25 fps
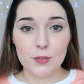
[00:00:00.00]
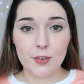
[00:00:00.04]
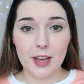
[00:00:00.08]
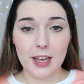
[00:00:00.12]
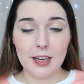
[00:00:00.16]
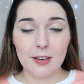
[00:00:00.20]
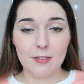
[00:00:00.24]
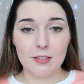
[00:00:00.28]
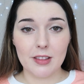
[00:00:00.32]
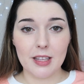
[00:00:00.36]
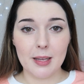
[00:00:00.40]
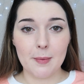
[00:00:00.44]

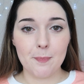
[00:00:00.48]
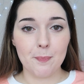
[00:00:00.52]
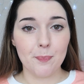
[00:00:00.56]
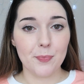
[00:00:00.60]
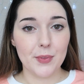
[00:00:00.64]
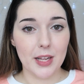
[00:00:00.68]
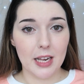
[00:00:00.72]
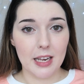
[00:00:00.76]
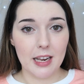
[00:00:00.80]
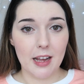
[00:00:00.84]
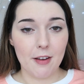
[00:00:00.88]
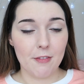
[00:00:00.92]
fan of them
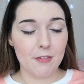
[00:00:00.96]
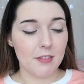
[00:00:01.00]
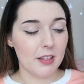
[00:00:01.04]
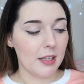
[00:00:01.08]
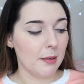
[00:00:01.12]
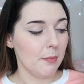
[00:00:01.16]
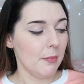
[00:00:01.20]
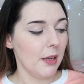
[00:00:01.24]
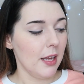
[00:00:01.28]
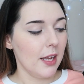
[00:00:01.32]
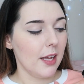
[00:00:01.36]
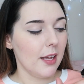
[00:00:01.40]
love
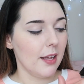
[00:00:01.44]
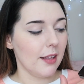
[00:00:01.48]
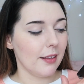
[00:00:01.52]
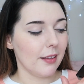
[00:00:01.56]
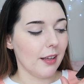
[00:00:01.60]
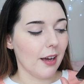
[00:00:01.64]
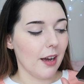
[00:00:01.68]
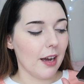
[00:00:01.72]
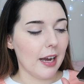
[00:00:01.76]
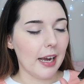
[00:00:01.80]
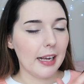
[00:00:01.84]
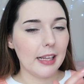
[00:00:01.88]
them
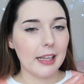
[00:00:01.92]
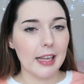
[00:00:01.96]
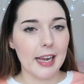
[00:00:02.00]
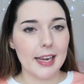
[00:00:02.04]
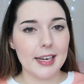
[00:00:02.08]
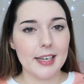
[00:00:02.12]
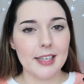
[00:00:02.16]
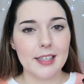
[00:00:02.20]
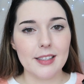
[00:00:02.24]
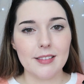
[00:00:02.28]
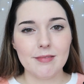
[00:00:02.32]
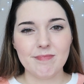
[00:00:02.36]
the
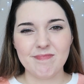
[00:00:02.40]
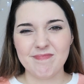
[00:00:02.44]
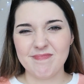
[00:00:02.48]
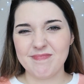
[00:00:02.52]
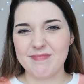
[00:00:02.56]
highlighter